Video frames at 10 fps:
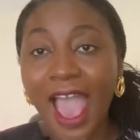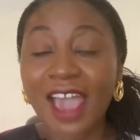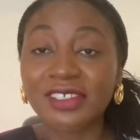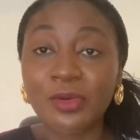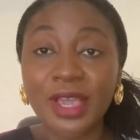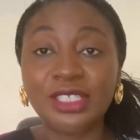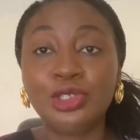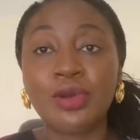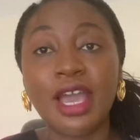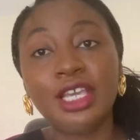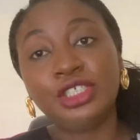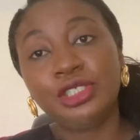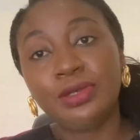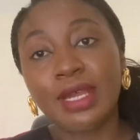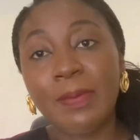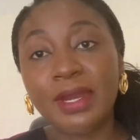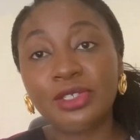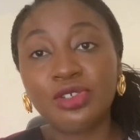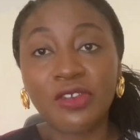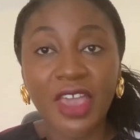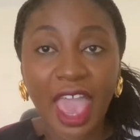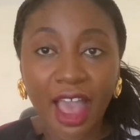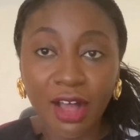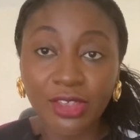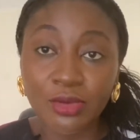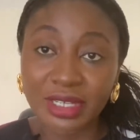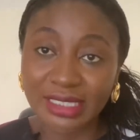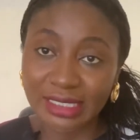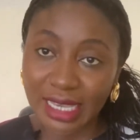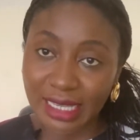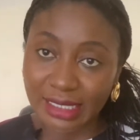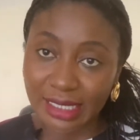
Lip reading: after which you are issued a Ministry of Health receipt.